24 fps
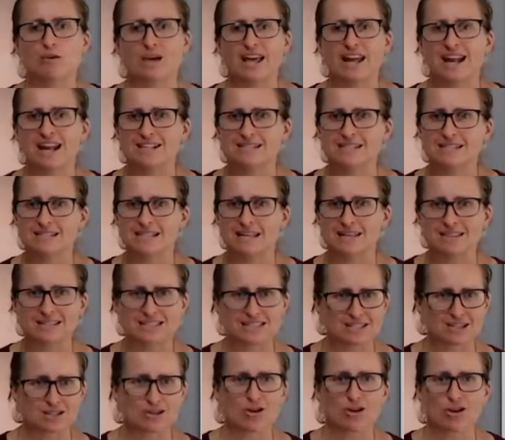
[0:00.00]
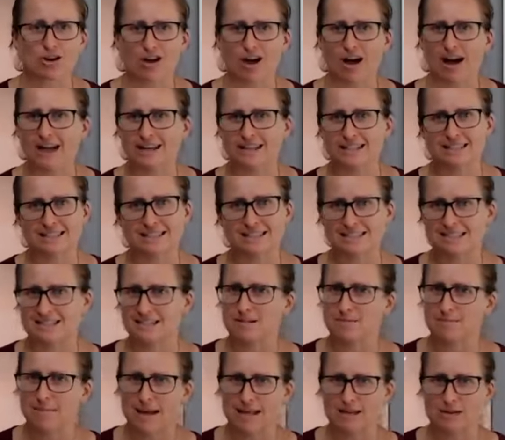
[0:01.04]
And as I said, this is not guided, this
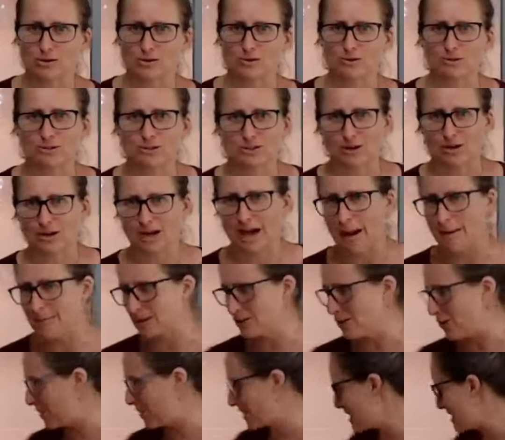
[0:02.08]
is manual. So come along and